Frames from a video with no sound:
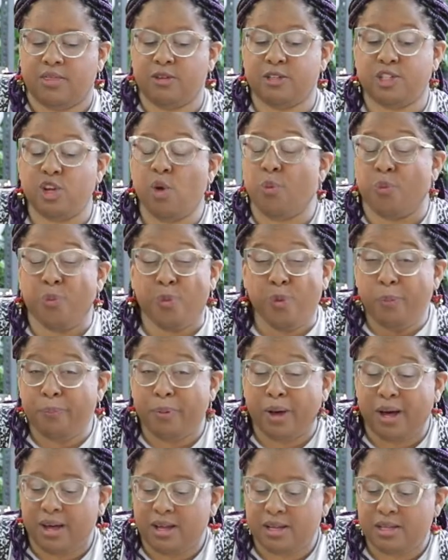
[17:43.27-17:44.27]
no root
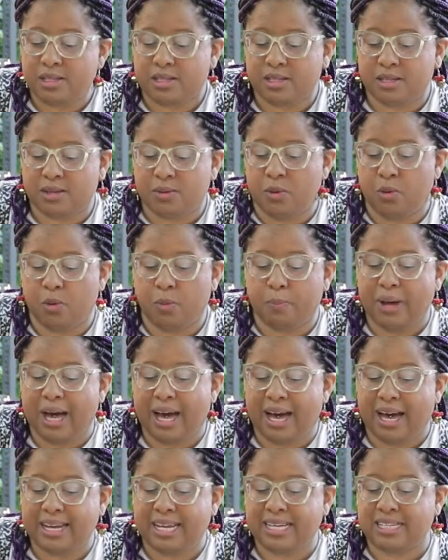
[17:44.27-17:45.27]
ball to
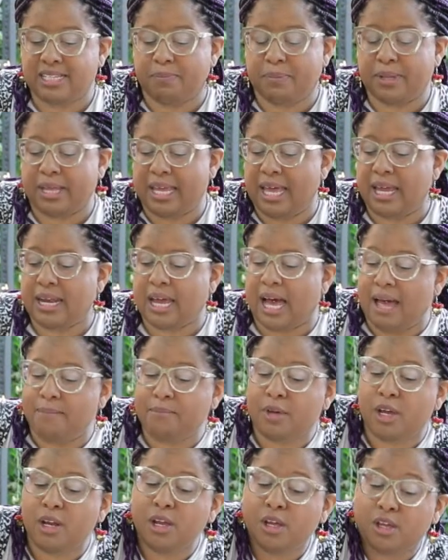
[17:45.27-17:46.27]
pot into the plant, I'm
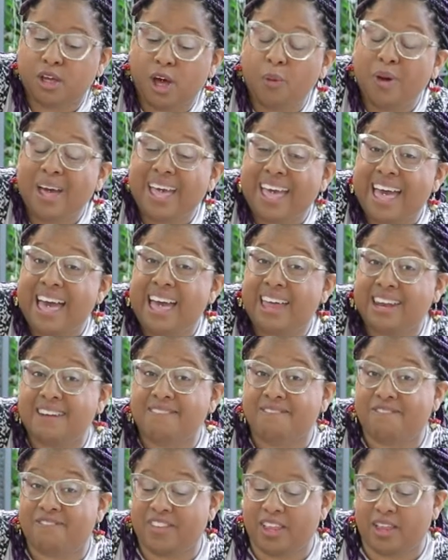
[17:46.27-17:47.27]
gonna go ahead and
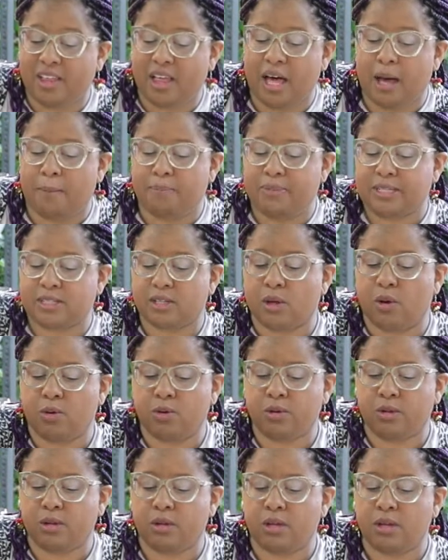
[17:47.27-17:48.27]
fill up this
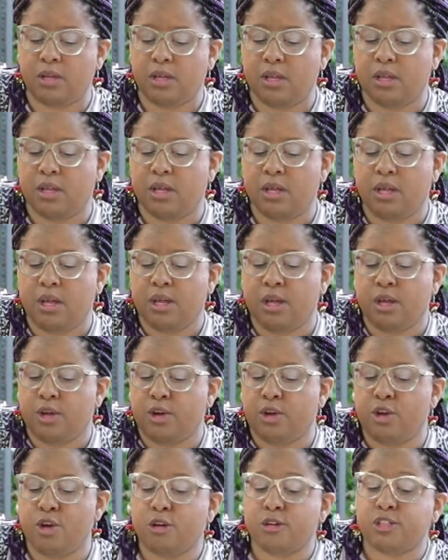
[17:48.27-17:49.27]
whole
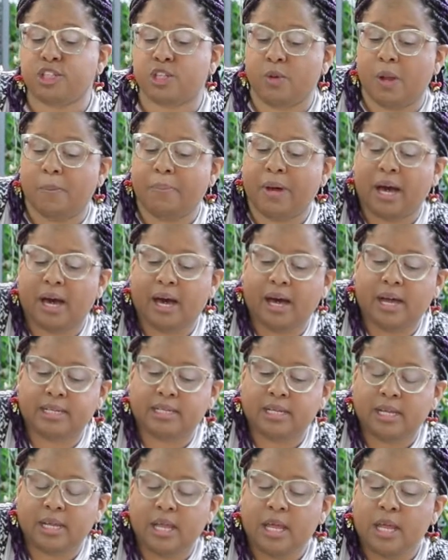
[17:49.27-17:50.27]
nursery pot
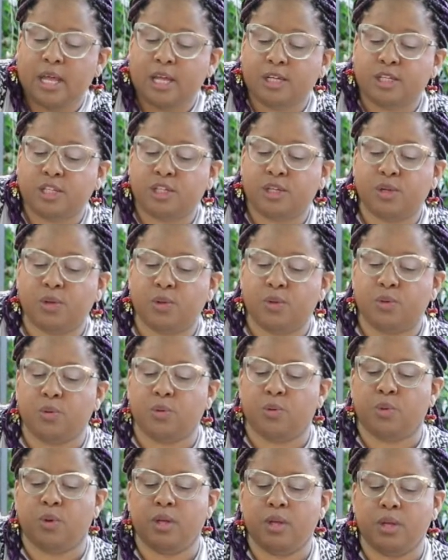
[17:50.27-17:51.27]

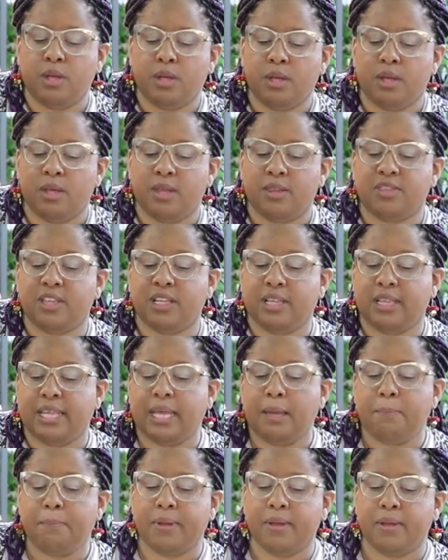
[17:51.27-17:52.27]
to the
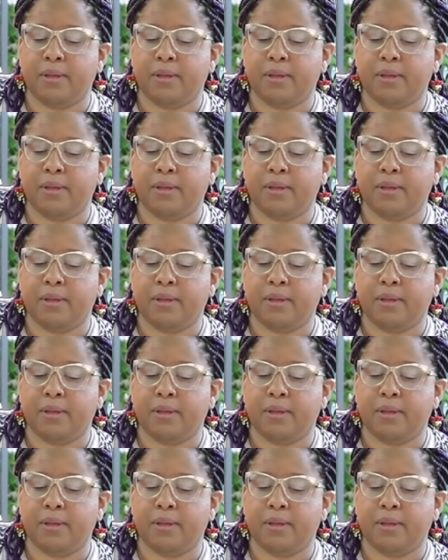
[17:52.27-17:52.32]
lip.